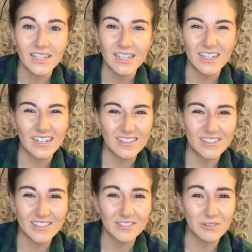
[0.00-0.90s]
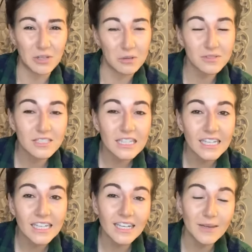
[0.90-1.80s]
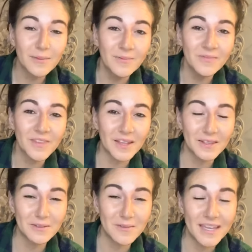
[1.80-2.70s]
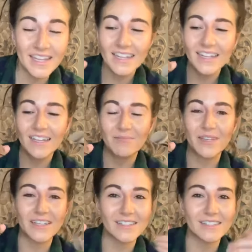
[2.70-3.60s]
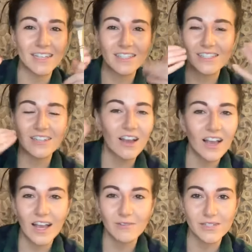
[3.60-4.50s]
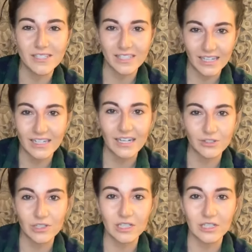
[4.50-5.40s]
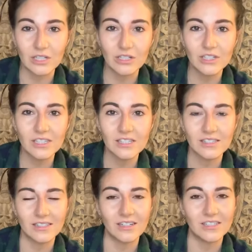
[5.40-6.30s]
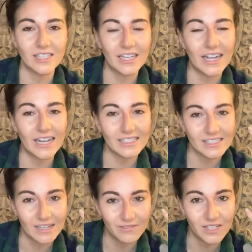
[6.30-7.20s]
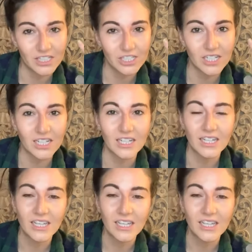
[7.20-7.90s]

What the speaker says: It kind of looks a little ghostly a little bit, because that's not how our skin naturally looks. Our skin has definition.